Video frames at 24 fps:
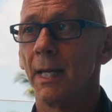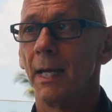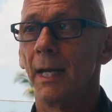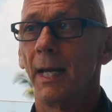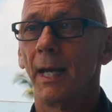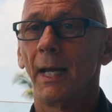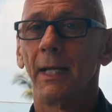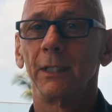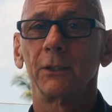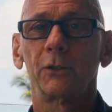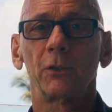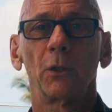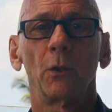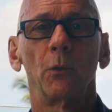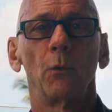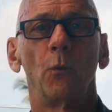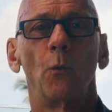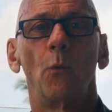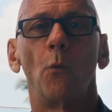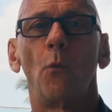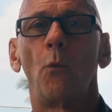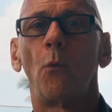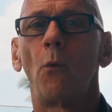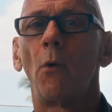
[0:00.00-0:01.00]
And so
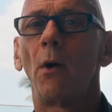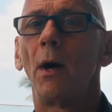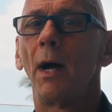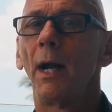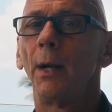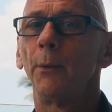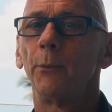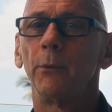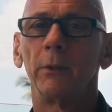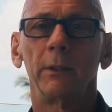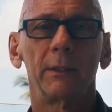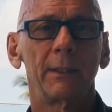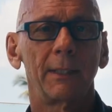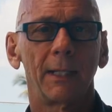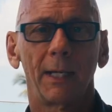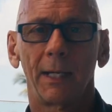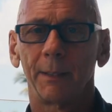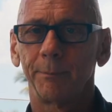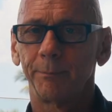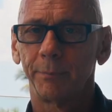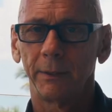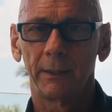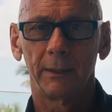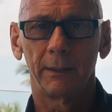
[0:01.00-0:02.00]
why would
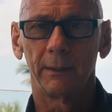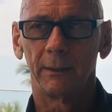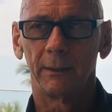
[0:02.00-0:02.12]
that be?